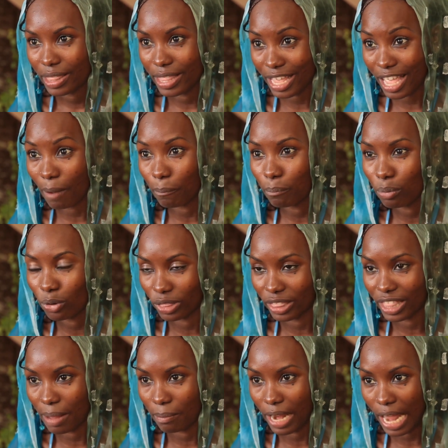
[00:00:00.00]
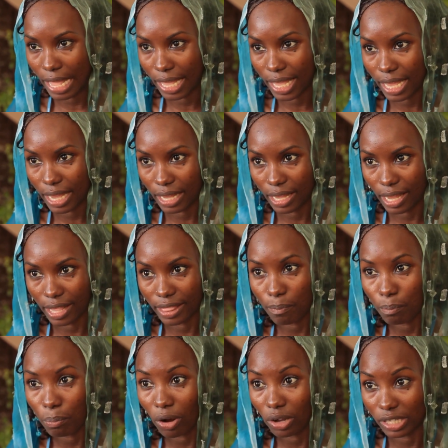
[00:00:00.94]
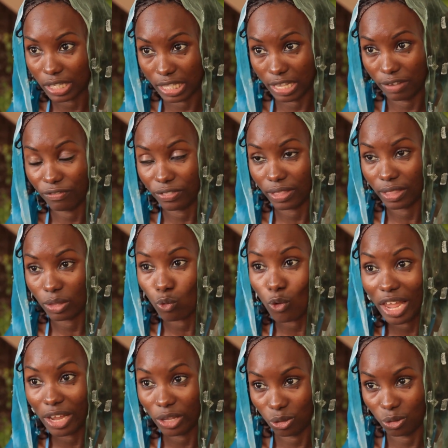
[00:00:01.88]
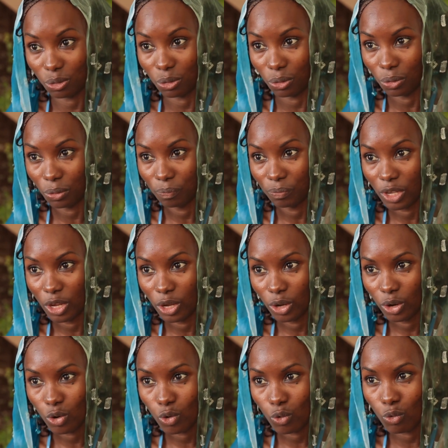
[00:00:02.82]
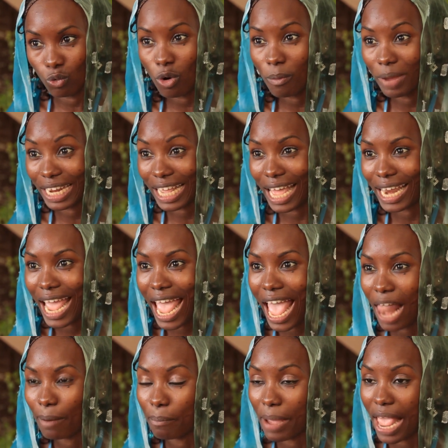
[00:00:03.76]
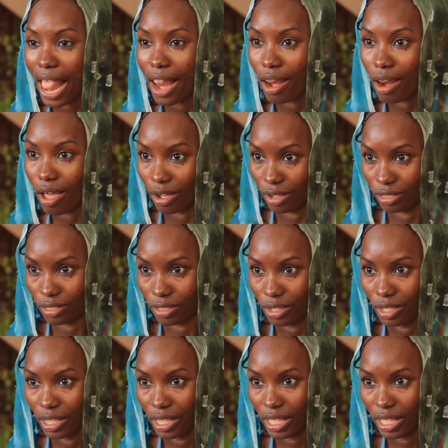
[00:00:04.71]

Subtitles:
They can put them like in the positive way too. Women can help a lot.